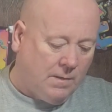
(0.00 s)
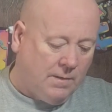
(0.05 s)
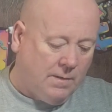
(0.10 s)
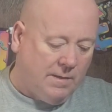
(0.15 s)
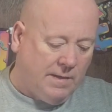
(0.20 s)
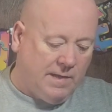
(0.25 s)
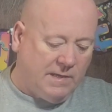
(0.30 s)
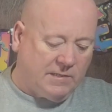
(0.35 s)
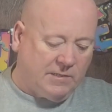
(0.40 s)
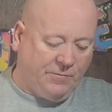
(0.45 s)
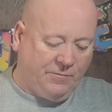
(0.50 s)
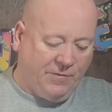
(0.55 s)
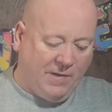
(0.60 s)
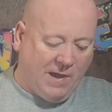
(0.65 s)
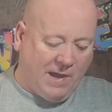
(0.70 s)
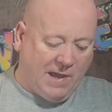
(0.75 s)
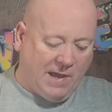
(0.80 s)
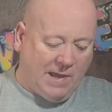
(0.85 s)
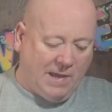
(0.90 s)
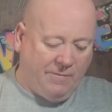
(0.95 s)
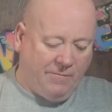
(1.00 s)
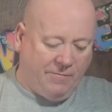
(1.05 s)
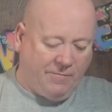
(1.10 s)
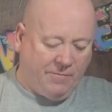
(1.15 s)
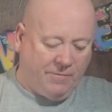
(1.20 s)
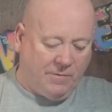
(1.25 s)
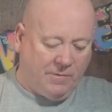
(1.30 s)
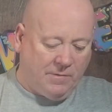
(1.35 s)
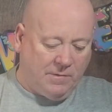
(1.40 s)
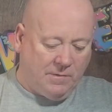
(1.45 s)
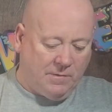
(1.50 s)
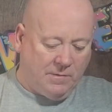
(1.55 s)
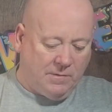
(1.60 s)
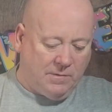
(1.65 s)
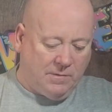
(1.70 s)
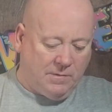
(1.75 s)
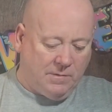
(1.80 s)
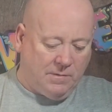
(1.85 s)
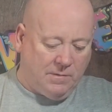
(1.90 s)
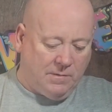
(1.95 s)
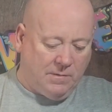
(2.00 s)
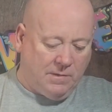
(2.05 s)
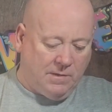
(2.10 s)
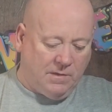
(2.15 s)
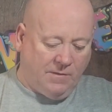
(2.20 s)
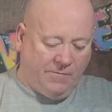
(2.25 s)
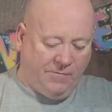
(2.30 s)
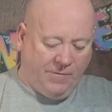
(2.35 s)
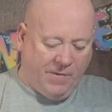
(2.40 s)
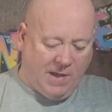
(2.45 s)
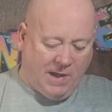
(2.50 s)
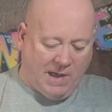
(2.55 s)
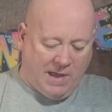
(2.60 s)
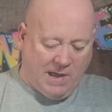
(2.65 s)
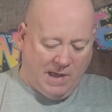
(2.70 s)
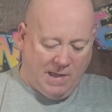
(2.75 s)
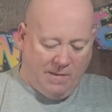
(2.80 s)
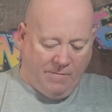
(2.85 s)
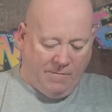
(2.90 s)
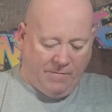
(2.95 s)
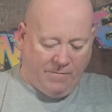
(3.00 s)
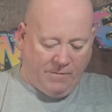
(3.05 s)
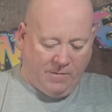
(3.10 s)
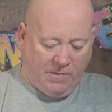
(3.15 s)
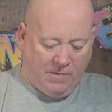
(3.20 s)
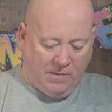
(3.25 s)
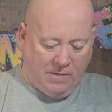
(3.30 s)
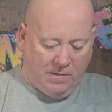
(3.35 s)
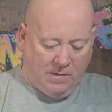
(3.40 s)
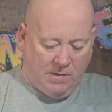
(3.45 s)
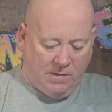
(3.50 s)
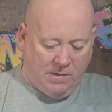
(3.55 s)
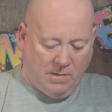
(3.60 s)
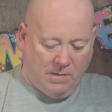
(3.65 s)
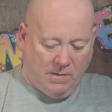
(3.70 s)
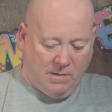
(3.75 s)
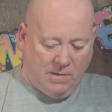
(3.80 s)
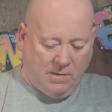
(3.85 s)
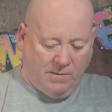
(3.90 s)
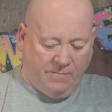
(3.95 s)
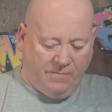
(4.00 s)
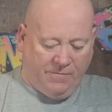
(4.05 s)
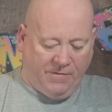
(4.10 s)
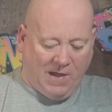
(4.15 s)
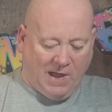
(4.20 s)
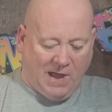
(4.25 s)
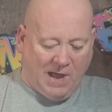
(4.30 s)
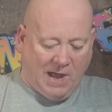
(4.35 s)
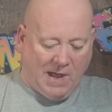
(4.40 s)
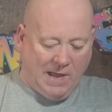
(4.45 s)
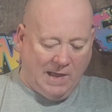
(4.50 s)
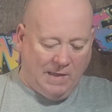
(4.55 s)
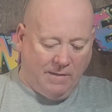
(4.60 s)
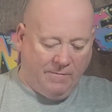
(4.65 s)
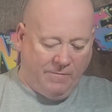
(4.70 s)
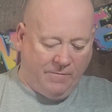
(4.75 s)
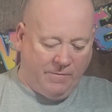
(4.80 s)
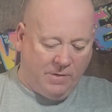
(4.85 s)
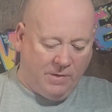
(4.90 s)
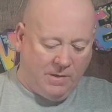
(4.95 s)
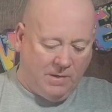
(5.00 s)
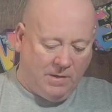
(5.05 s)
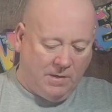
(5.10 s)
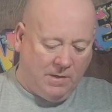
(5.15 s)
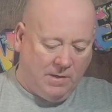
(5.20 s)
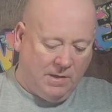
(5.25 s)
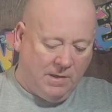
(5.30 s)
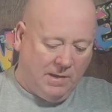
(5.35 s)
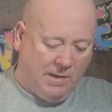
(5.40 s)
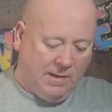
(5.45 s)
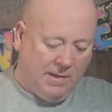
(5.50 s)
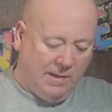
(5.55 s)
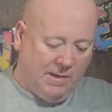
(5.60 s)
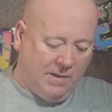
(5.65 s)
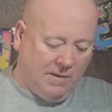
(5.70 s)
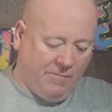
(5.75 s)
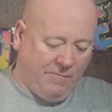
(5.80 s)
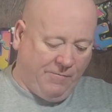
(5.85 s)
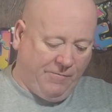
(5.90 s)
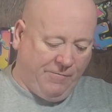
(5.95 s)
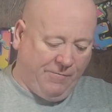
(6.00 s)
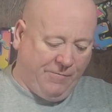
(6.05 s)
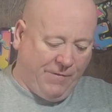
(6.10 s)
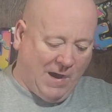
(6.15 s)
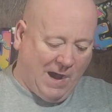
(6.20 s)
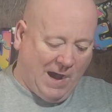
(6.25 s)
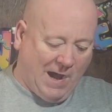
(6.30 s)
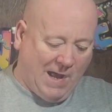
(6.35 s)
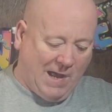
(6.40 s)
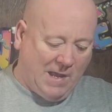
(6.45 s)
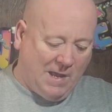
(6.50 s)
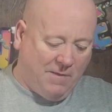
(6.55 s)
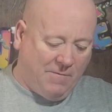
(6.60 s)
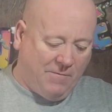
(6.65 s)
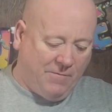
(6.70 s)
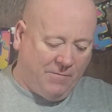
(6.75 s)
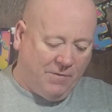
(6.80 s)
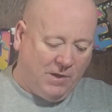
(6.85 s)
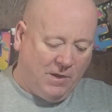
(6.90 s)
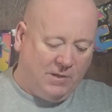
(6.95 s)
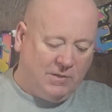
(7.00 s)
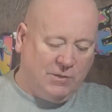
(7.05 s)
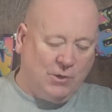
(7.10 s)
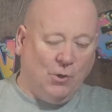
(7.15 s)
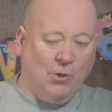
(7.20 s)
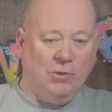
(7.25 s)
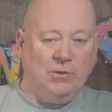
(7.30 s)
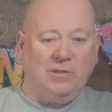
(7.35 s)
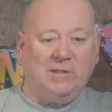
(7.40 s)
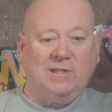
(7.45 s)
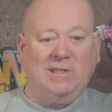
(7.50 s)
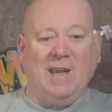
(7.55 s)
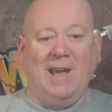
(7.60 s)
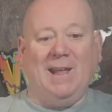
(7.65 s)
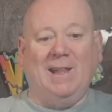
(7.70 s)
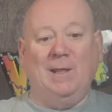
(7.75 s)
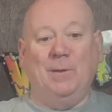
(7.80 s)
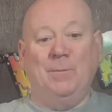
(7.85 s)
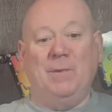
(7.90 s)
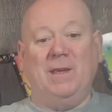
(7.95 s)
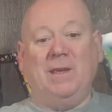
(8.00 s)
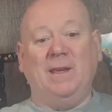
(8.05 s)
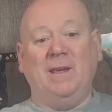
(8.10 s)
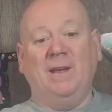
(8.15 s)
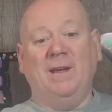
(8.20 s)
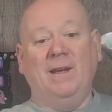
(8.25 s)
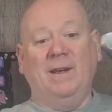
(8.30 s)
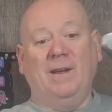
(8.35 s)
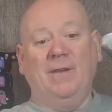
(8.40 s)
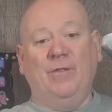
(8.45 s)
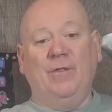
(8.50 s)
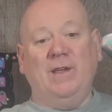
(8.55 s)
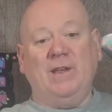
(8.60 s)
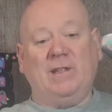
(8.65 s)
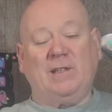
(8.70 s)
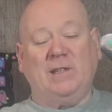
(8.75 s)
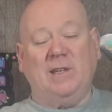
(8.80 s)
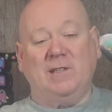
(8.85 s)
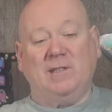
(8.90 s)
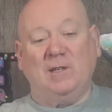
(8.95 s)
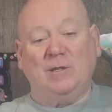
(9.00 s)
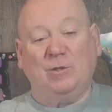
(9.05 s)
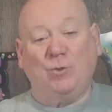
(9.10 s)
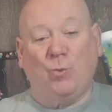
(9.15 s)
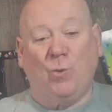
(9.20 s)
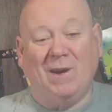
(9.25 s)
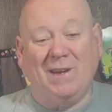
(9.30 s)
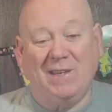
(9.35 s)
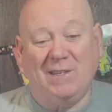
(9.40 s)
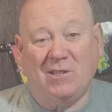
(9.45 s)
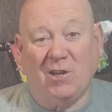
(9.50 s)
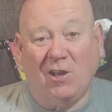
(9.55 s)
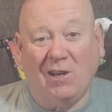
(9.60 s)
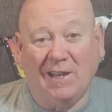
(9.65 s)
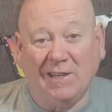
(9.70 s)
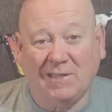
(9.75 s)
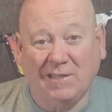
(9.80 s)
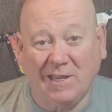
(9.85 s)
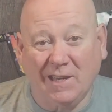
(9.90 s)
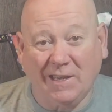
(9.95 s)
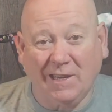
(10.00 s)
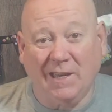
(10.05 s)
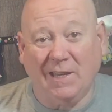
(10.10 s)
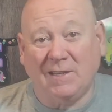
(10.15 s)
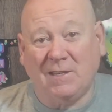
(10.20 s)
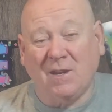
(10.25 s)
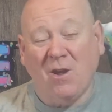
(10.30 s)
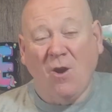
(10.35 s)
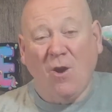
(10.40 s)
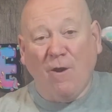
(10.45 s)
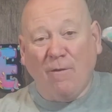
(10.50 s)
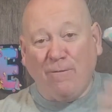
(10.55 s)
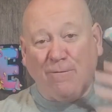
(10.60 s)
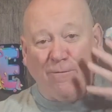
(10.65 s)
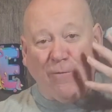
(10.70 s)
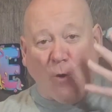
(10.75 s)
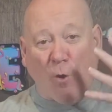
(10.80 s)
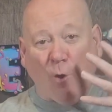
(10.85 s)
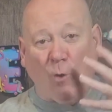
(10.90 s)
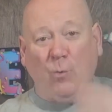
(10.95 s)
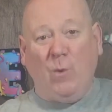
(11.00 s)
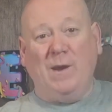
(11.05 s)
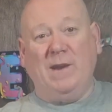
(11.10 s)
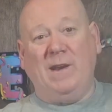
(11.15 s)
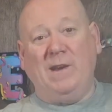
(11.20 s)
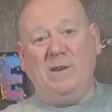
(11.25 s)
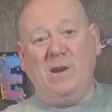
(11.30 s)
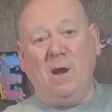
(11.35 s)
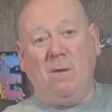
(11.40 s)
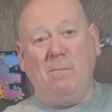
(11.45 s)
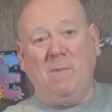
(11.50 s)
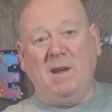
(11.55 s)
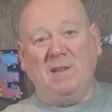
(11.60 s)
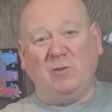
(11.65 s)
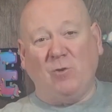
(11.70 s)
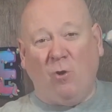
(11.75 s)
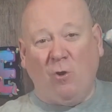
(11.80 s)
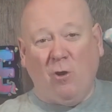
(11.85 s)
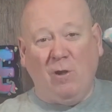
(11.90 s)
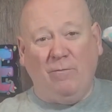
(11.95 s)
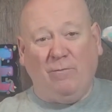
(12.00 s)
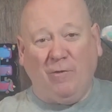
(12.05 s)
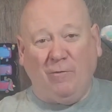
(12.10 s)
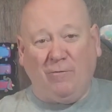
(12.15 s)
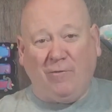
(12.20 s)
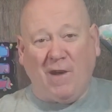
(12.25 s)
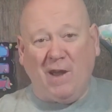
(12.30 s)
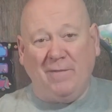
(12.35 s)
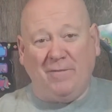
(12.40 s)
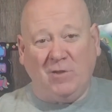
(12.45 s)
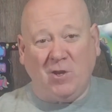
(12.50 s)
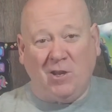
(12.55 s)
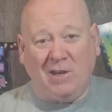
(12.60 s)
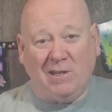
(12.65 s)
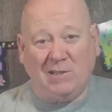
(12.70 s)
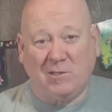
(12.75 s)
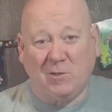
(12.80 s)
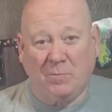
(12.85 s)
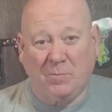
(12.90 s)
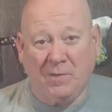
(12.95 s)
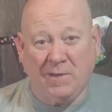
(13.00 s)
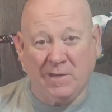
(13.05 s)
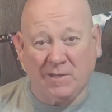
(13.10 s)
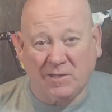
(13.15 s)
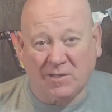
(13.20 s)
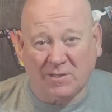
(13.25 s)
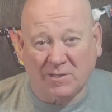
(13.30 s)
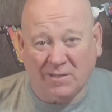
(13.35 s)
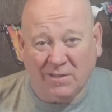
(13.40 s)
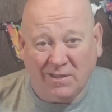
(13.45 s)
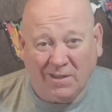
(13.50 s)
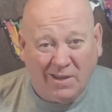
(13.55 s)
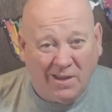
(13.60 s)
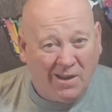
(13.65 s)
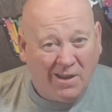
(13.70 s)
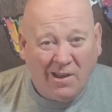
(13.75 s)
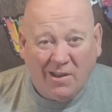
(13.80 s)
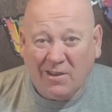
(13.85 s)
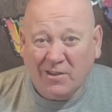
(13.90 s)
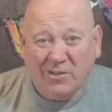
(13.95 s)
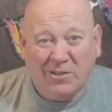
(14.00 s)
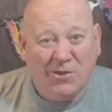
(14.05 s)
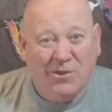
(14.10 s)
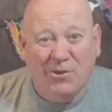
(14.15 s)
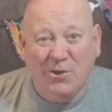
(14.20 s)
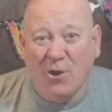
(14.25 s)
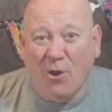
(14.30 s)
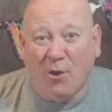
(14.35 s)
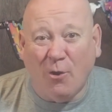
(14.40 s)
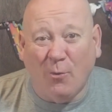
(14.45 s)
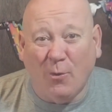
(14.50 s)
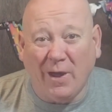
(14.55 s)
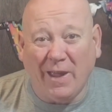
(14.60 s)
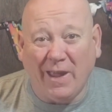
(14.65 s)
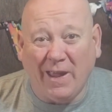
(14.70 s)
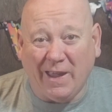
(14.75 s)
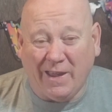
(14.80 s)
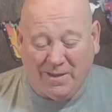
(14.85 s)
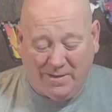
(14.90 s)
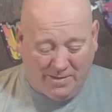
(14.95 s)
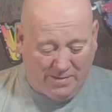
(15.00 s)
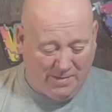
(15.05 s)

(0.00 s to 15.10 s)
There's a 5 and a 5 and a 5 and a 5. Don't tell me. This is a $20 ticket. Four winning numbers, all for $5 a piece? No way.